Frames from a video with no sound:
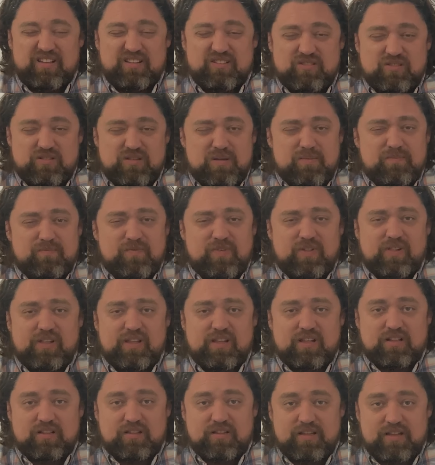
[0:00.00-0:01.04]
cheap
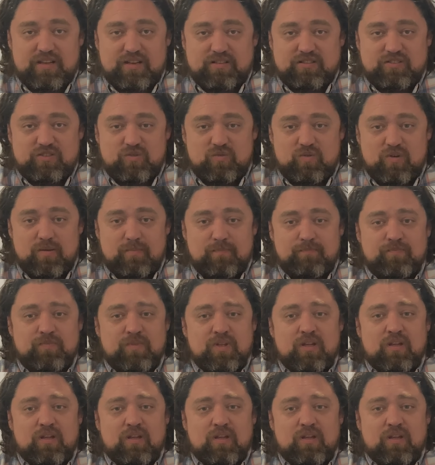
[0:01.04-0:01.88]
feeling click to them.